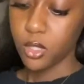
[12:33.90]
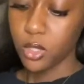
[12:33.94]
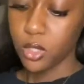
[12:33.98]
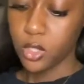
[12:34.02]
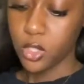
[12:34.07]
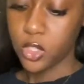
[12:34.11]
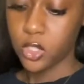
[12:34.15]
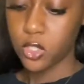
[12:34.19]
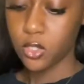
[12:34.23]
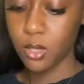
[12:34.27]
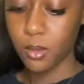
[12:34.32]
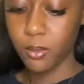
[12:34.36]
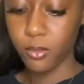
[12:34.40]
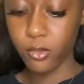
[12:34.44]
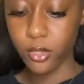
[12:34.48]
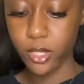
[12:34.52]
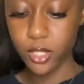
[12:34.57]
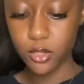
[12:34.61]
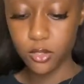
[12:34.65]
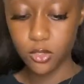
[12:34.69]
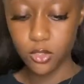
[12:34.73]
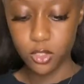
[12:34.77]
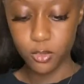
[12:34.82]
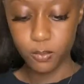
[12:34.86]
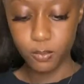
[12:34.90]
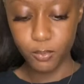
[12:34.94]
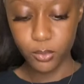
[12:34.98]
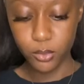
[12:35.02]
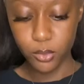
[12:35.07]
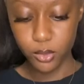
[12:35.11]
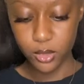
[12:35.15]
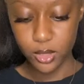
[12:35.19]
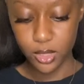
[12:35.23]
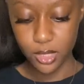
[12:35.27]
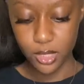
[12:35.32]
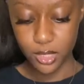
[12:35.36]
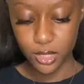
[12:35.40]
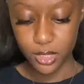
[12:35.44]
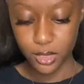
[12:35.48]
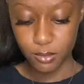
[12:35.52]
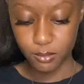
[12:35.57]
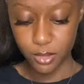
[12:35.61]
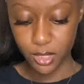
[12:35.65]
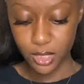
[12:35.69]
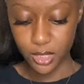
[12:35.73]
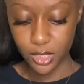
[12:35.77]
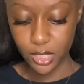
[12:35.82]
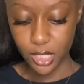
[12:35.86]
So I'm going to spoon this
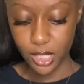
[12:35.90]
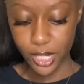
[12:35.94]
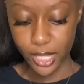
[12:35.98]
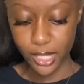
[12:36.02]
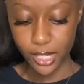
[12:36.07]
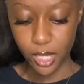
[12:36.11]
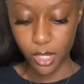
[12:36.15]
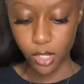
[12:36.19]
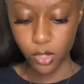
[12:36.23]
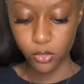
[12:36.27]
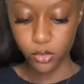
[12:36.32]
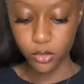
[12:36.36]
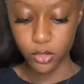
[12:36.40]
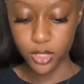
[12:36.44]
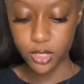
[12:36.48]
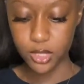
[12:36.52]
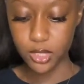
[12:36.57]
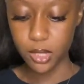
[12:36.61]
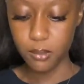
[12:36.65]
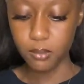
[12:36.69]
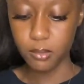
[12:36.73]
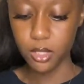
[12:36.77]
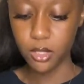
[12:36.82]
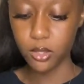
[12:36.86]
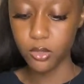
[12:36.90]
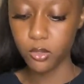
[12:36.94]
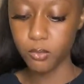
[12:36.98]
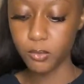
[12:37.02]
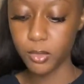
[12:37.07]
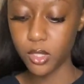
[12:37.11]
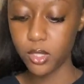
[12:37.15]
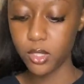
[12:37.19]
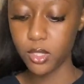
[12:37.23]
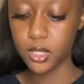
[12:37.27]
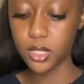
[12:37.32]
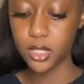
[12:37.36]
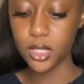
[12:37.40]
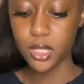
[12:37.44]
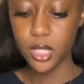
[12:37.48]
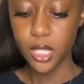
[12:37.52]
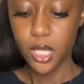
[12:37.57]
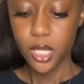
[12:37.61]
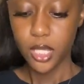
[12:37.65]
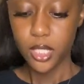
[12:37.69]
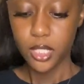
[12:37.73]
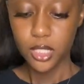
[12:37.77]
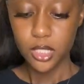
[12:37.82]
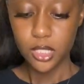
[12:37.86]
mixture like across the middle because
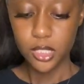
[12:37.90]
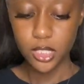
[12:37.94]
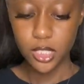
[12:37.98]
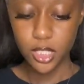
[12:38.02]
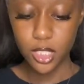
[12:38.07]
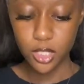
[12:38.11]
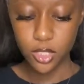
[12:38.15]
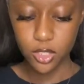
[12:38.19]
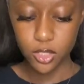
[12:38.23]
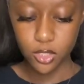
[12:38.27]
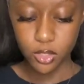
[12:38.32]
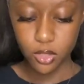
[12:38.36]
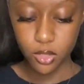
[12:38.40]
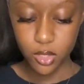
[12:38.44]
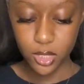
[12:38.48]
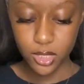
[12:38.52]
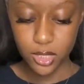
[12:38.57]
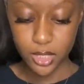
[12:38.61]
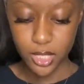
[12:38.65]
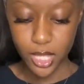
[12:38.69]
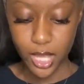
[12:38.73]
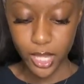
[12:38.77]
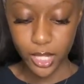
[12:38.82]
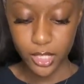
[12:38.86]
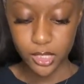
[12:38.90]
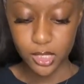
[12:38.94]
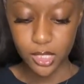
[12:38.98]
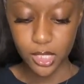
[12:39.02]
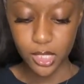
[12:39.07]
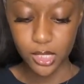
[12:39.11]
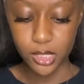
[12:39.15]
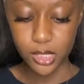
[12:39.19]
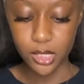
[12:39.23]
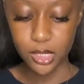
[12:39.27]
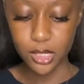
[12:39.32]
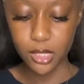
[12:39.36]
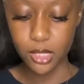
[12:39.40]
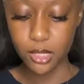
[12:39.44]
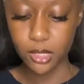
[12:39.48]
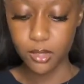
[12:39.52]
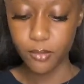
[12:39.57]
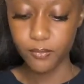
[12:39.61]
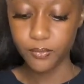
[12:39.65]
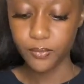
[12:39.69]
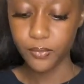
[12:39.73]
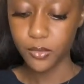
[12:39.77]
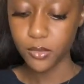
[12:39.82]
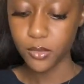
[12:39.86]
cheese sauce
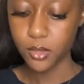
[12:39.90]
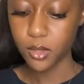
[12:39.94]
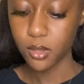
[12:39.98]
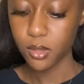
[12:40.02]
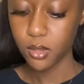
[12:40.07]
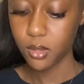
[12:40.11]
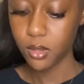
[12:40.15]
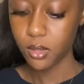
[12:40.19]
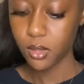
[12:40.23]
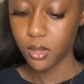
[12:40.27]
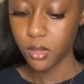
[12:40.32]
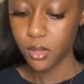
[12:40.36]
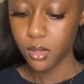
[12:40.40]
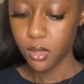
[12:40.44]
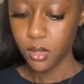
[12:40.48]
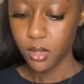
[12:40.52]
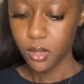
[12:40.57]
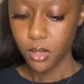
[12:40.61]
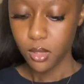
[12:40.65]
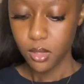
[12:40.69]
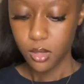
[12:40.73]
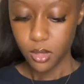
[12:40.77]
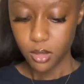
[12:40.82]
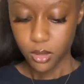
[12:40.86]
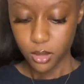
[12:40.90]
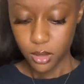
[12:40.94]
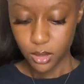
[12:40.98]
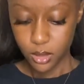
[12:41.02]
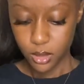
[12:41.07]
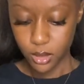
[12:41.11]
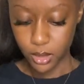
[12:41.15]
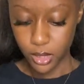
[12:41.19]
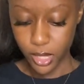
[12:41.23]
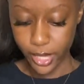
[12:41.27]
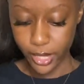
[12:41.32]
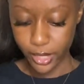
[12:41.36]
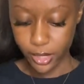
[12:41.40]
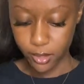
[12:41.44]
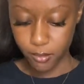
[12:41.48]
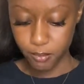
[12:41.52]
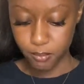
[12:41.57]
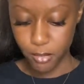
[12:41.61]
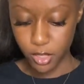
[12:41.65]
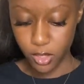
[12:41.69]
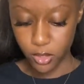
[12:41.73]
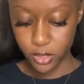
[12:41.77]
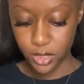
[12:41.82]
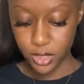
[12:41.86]
actually like
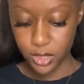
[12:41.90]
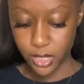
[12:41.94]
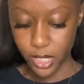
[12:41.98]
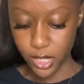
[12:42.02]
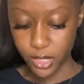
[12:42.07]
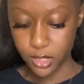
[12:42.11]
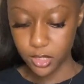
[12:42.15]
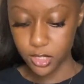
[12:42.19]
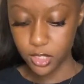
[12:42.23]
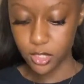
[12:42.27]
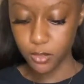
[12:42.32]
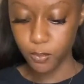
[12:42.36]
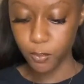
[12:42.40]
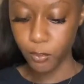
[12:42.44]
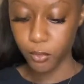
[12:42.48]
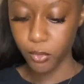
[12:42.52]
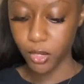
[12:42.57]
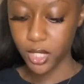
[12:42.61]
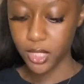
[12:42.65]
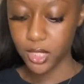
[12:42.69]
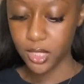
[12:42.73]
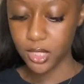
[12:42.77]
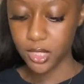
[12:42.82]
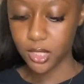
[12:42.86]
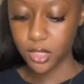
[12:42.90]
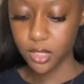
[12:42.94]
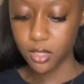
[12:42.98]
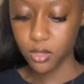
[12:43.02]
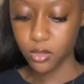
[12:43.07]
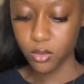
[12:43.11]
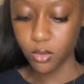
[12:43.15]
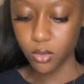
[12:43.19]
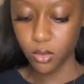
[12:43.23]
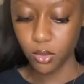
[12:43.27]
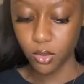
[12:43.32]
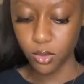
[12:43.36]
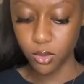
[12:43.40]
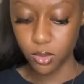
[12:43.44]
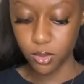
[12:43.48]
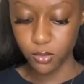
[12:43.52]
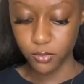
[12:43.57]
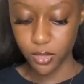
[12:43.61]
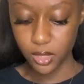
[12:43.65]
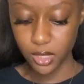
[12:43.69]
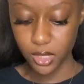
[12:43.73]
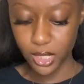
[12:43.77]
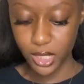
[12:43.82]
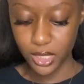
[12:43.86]
melts and spreads all
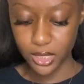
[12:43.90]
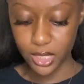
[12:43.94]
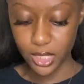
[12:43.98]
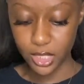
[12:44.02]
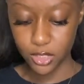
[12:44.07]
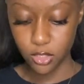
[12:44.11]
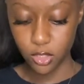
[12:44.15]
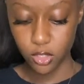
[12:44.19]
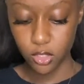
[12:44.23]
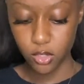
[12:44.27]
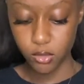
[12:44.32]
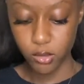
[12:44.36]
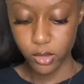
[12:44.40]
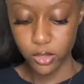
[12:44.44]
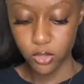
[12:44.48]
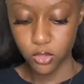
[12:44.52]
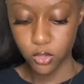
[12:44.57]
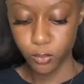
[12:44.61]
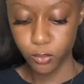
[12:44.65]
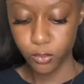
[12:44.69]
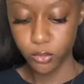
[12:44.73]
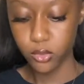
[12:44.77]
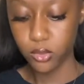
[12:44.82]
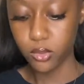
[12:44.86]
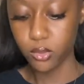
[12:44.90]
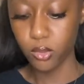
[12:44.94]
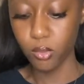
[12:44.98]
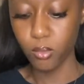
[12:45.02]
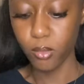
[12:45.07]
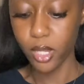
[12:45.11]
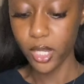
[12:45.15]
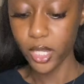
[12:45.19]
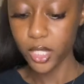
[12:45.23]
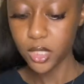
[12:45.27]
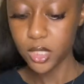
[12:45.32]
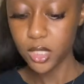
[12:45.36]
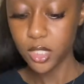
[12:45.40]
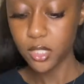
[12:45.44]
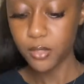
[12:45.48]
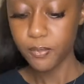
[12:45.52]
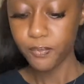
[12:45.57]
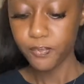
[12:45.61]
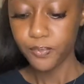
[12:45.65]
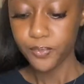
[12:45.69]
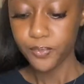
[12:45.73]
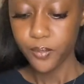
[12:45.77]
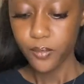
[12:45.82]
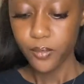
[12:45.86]
over the lasagna, so you don't want to put too much.
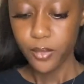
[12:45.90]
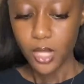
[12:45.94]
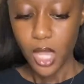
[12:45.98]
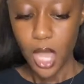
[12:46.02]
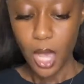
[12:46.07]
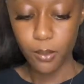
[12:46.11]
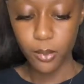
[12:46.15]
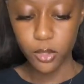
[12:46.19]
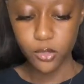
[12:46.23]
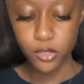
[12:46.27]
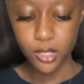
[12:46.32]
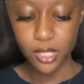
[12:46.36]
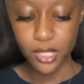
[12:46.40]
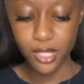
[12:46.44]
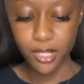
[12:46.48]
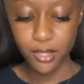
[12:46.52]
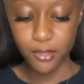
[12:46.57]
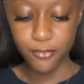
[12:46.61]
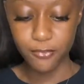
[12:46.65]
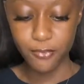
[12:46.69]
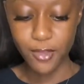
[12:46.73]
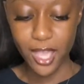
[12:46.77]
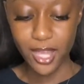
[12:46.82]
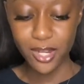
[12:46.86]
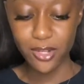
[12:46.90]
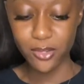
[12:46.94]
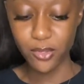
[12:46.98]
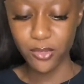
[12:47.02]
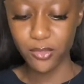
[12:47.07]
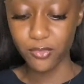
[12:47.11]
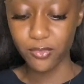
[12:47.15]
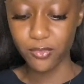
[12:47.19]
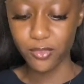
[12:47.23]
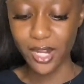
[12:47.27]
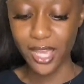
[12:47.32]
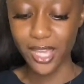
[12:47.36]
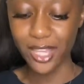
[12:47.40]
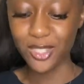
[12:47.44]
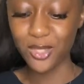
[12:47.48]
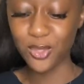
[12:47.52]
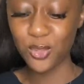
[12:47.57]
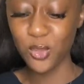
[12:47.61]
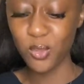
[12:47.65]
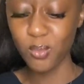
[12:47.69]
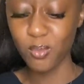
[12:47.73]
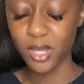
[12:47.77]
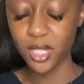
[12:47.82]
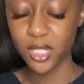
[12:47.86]
I'm not really a fan of like
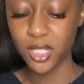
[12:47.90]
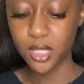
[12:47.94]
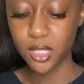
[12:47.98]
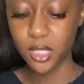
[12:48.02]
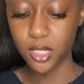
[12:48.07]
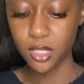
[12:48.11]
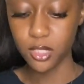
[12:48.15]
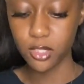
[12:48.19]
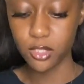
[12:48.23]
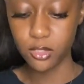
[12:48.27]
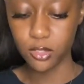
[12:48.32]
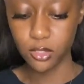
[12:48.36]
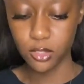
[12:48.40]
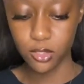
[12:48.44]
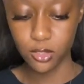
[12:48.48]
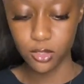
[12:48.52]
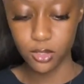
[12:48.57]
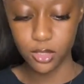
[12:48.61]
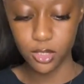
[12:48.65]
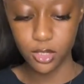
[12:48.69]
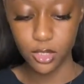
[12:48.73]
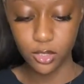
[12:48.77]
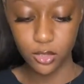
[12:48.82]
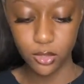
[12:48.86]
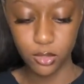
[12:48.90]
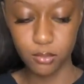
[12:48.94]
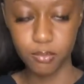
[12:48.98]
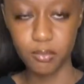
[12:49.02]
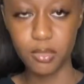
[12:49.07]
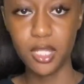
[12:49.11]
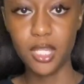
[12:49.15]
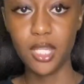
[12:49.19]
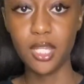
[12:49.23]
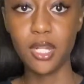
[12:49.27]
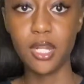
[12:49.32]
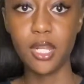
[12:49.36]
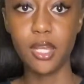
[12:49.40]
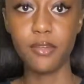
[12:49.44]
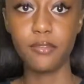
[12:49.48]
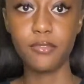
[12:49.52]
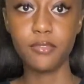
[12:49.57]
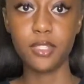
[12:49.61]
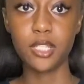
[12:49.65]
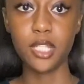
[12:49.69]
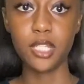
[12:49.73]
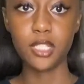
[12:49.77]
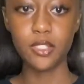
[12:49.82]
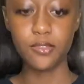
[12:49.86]
too much cheese sauce, so this should be
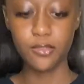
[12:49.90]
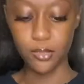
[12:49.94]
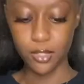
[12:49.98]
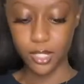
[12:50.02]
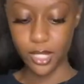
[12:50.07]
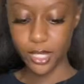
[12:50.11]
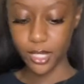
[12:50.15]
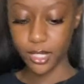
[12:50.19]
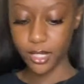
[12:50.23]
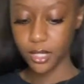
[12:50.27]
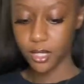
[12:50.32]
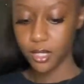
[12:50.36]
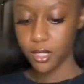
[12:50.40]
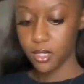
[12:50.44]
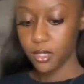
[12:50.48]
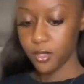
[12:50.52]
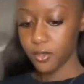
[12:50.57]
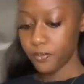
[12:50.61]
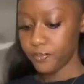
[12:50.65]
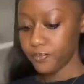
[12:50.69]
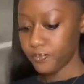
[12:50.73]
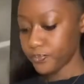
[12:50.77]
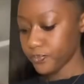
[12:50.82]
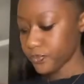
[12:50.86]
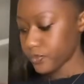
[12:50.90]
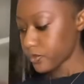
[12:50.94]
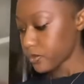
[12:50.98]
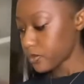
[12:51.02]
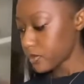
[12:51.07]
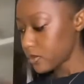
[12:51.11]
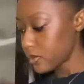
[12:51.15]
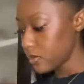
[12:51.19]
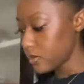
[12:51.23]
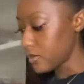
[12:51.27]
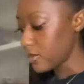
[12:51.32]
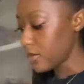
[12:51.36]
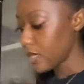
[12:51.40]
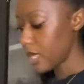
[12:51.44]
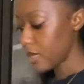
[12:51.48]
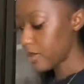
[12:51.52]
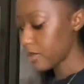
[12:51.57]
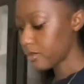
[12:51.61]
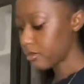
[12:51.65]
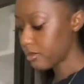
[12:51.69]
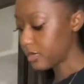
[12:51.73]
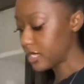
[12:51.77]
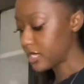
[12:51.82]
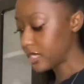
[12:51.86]
enough just for like
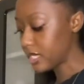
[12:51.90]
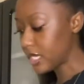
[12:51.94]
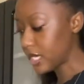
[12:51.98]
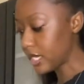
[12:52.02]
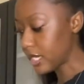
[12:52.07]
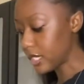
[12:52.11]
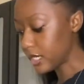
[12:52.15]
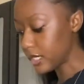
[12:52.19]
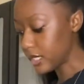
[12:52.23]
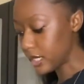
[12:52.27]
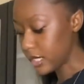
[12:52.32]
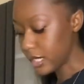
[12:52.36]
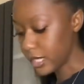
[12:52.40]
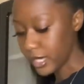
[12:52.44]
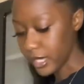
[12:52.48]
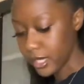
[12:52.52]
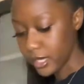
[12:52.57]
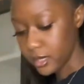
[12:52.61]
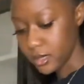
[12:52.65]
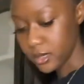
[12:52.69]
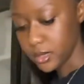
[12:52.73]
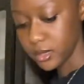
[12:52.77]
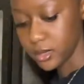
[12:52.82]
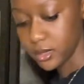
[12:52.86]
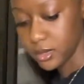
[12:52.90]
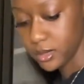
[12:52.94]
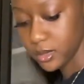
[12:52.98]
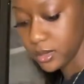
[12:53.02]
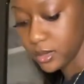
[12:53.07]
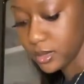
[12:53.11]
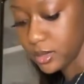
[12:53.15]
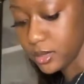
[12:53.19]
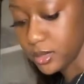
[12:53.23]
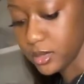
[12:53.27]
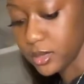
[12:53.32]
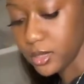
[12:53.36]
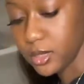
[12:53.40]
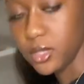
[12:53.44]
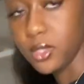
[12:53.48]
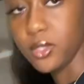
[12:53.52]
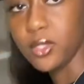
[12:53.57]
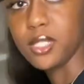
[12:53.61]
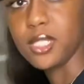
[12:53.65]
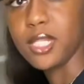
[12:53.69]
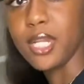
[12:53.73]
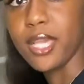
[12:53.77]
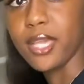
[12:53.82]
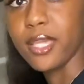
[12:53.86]
the second layer.
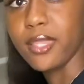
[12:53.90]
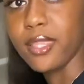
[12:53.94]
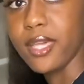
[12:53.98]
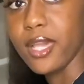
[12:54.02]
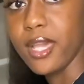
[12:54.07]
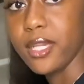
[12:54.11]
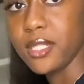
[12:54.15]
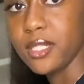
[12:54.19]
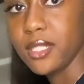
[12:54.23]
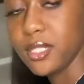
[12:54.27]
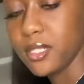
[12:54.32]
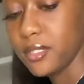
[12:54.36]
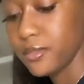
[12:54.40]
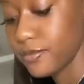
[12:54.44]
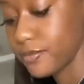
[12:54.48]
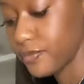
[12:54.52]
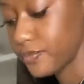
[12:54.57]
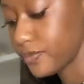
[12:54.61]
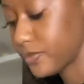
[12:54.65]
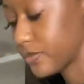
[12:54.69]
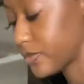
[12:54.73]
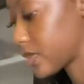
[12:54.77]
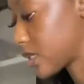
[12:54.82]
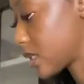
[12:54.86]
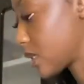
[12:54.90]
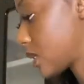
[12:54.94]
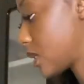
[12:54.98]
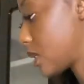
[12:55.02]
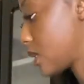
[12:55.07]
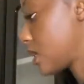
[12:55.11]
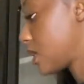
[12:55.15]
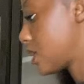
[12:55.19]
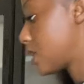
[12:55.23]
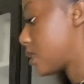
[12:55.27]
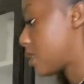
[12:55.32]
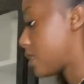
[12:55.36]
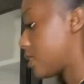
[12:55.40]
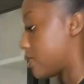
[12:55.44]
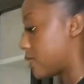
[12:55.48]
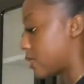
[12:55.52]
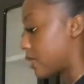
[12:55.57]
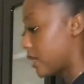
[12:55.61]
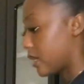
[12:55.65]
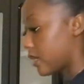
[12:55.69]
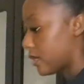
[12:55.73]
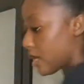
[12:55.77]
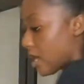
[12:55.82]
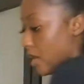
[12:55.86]
Looks like that.
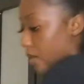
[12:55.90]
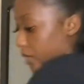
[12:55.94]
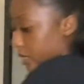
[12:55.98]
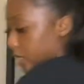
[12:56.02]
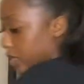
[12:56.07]
Then our